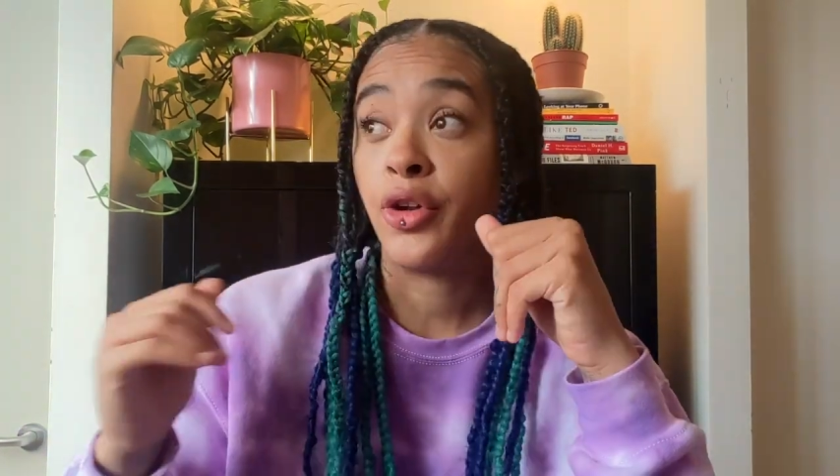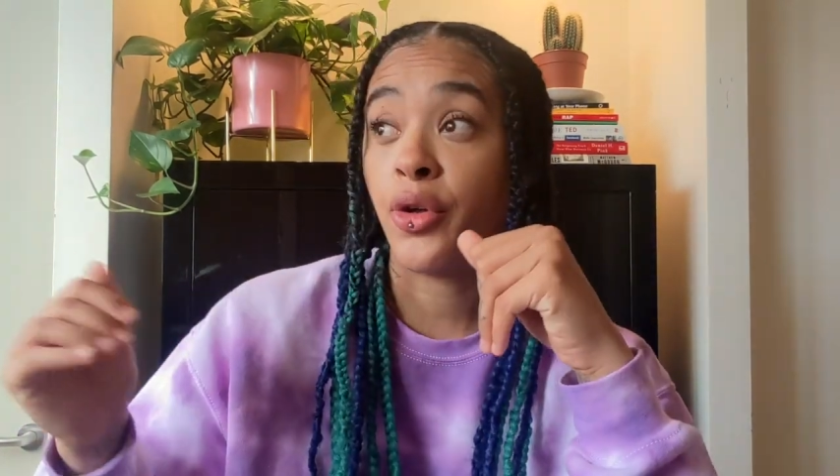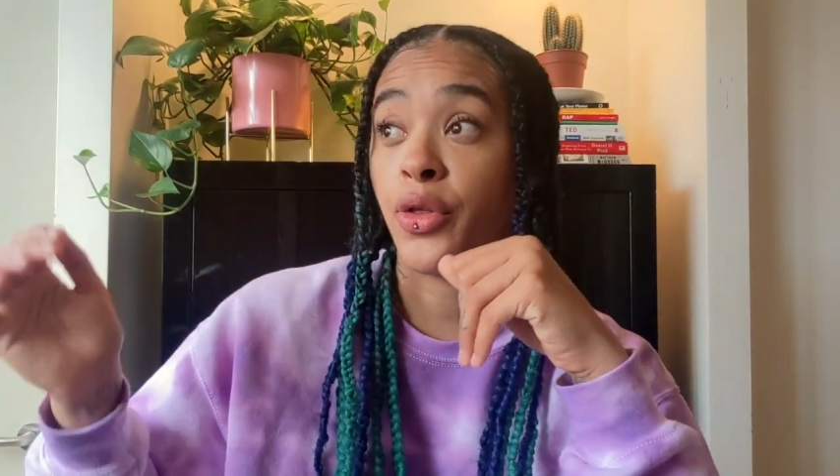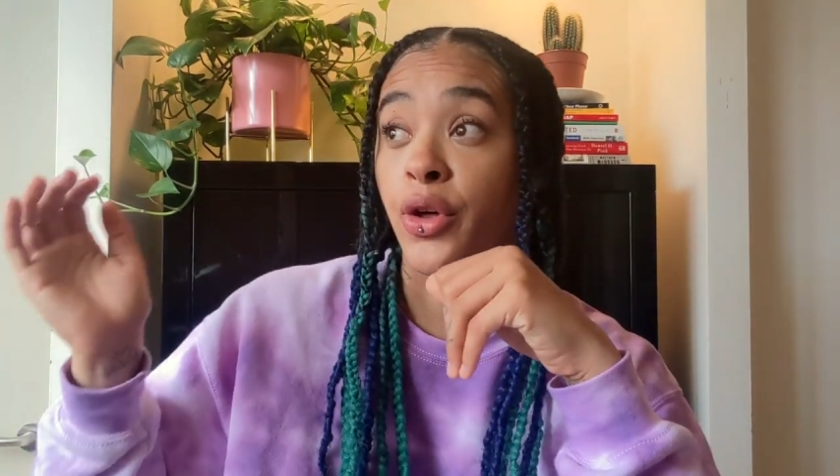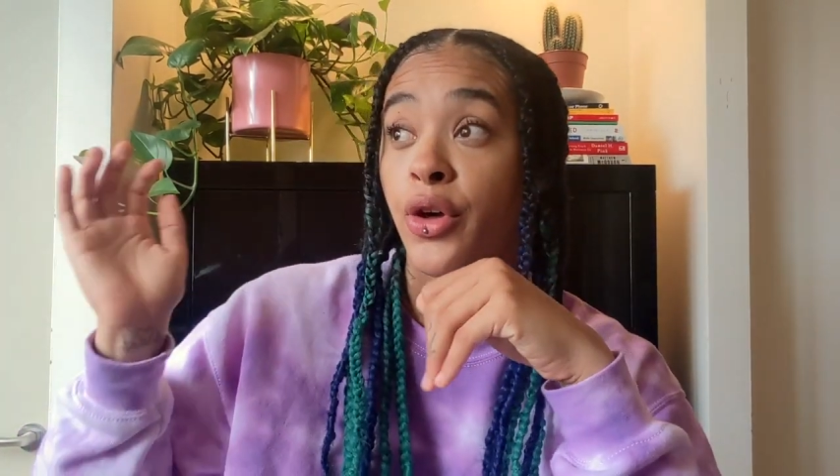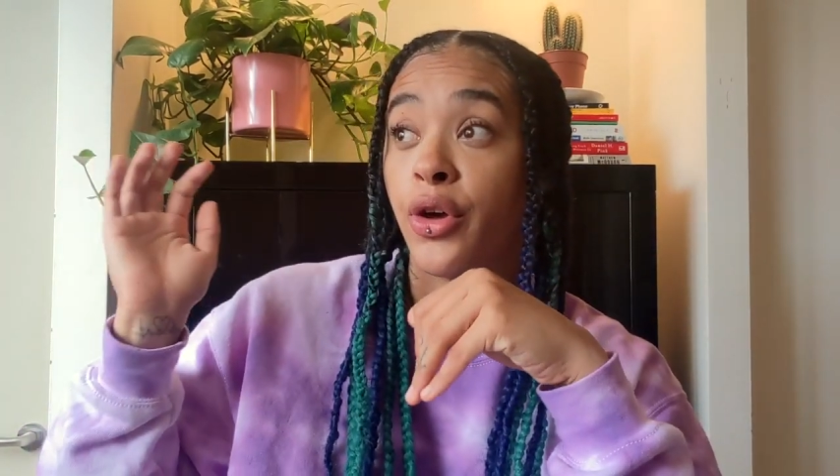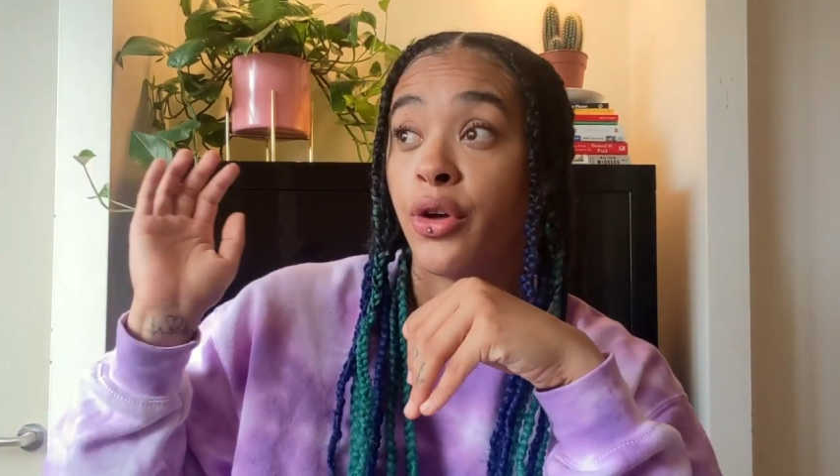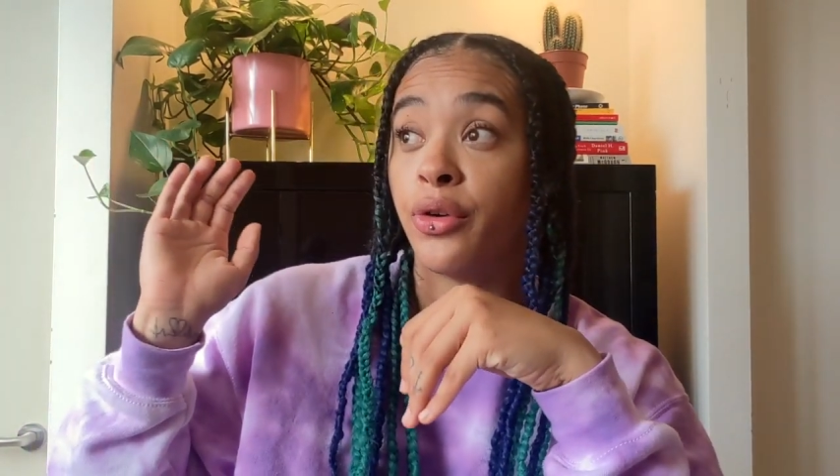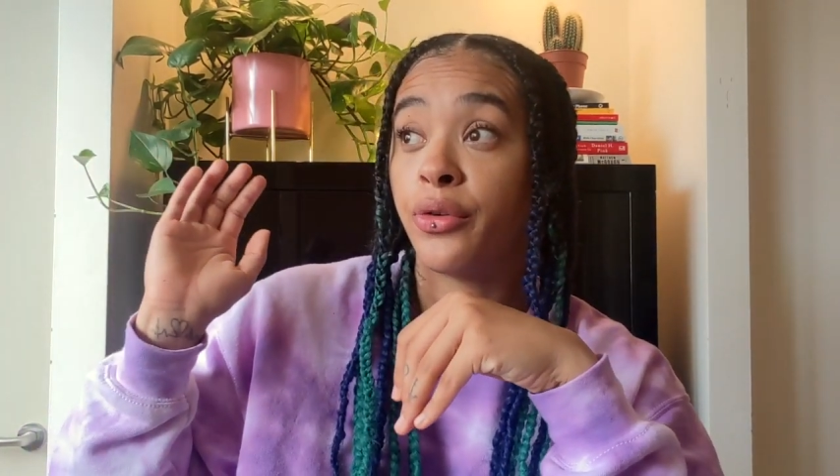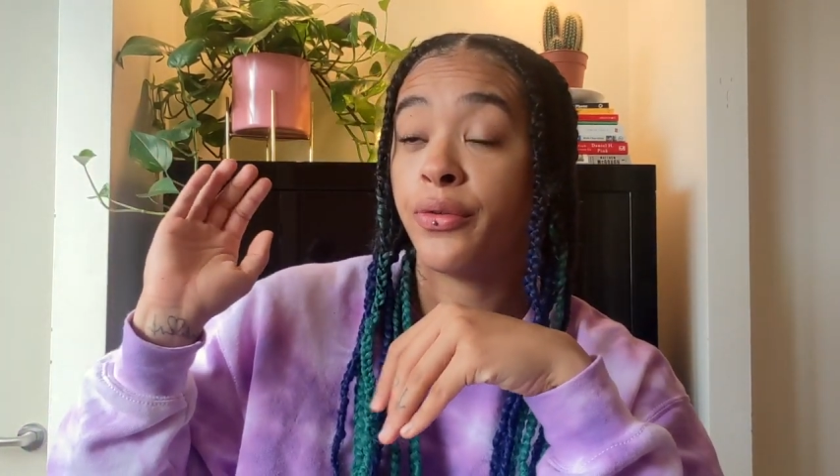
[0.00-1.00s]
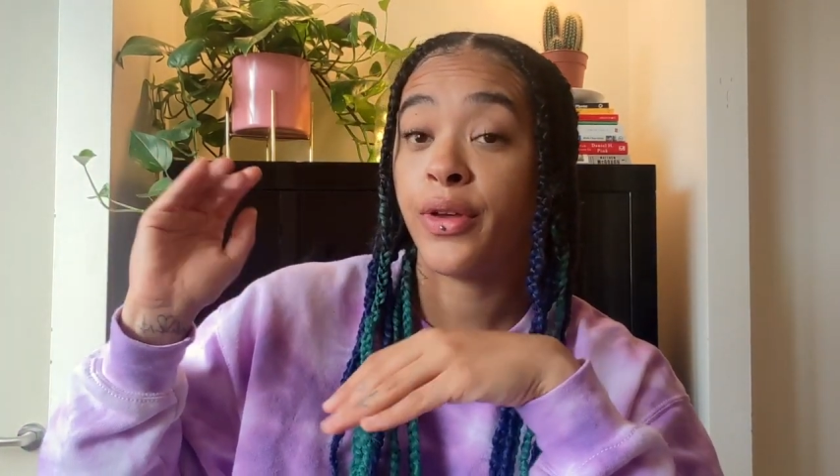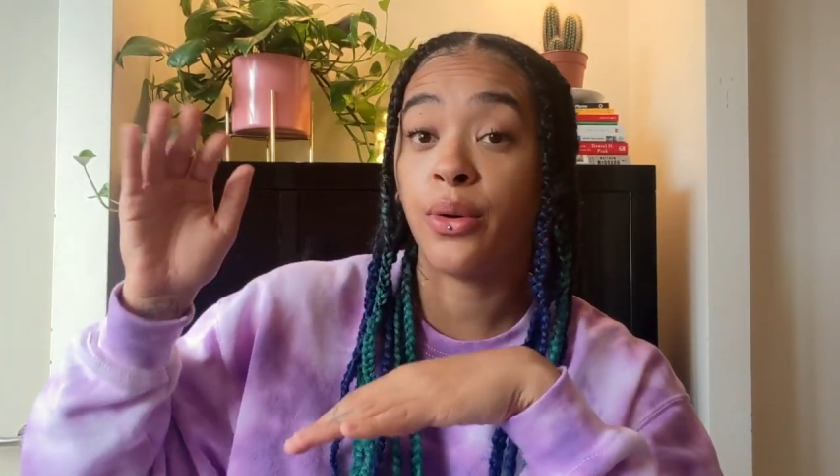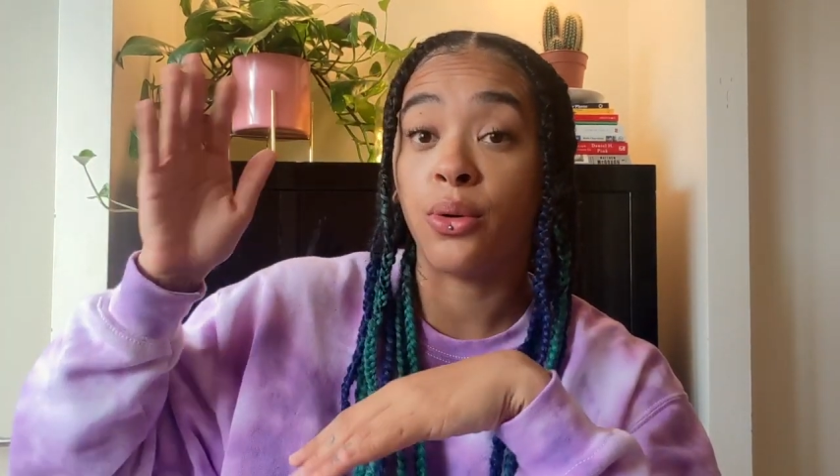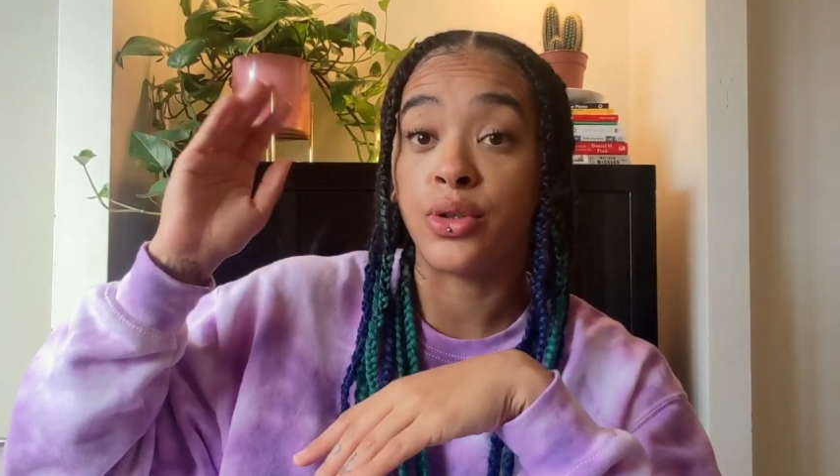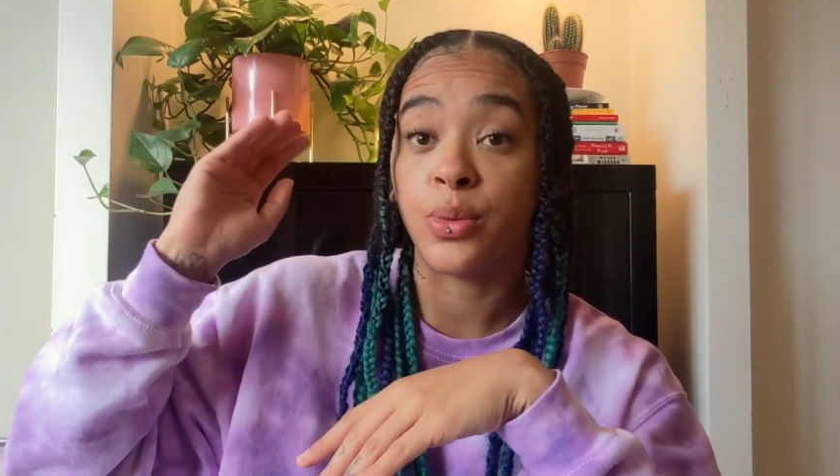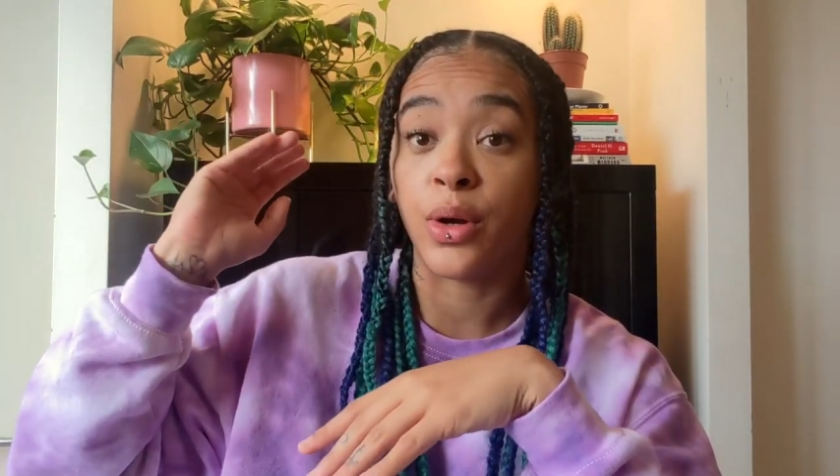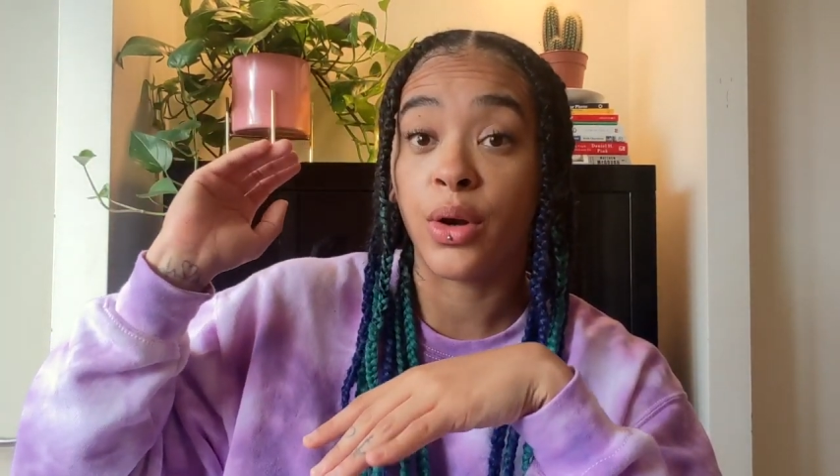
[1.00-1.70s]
You know, the fields were